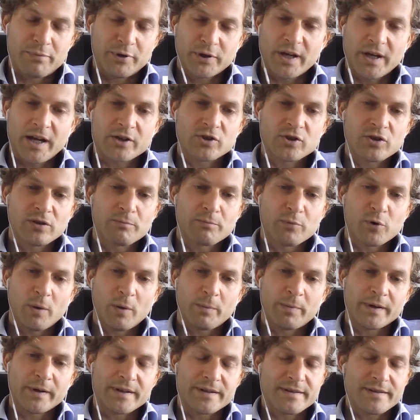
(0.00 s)
potential
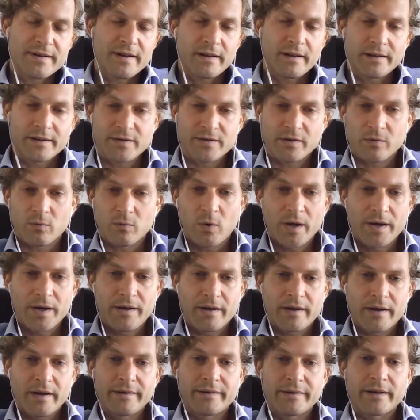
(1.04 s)
property sellers on the one
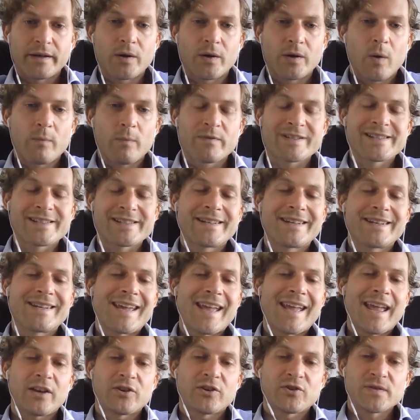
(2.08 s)
hand, and obviously
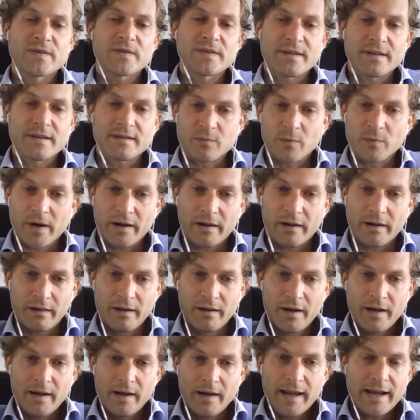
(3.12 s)
the agents as well.